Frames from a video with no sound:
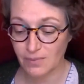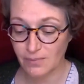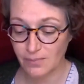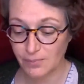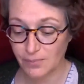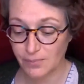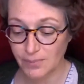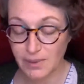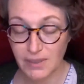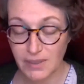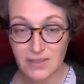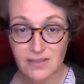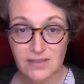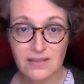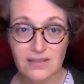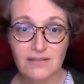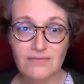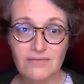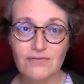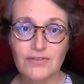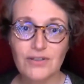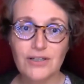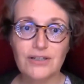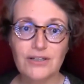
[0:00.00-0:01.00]
to paste
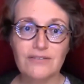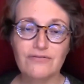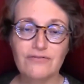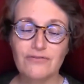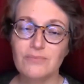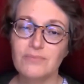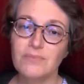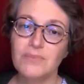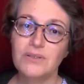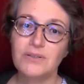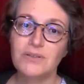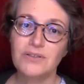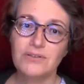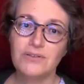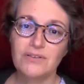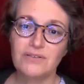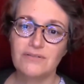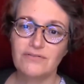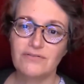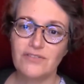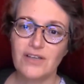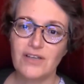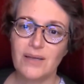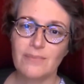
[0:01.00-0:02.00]
in a very familiar
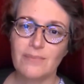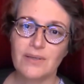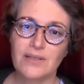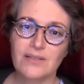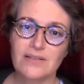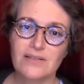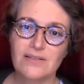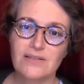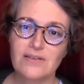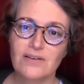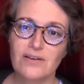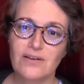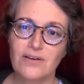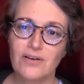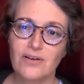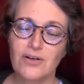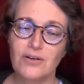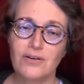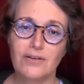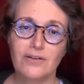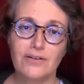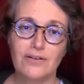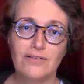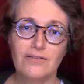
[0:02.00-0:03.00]
and famous
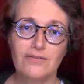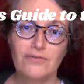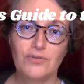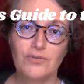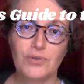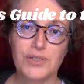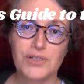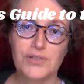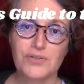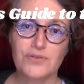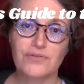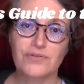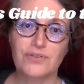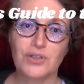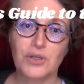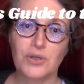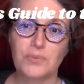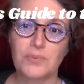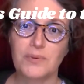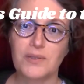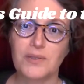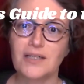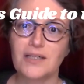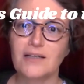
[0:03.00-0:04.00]
voice-driven
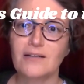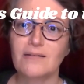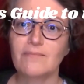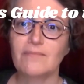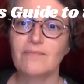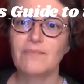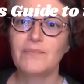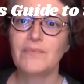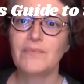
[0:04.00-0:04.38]
opening.